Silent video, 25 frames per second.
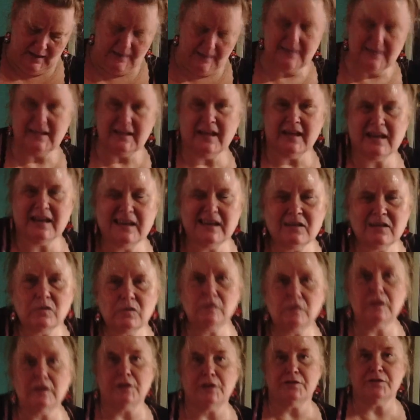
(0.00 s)
is getting all
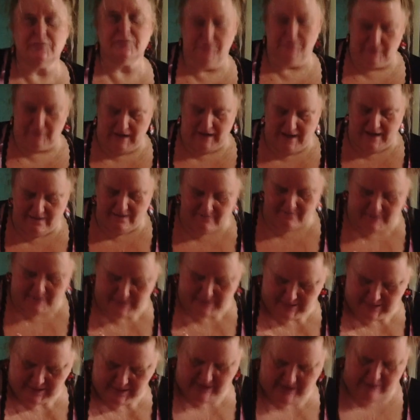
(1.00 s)
those flavours
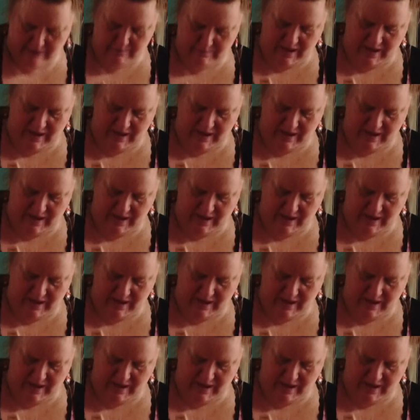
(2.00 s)
to come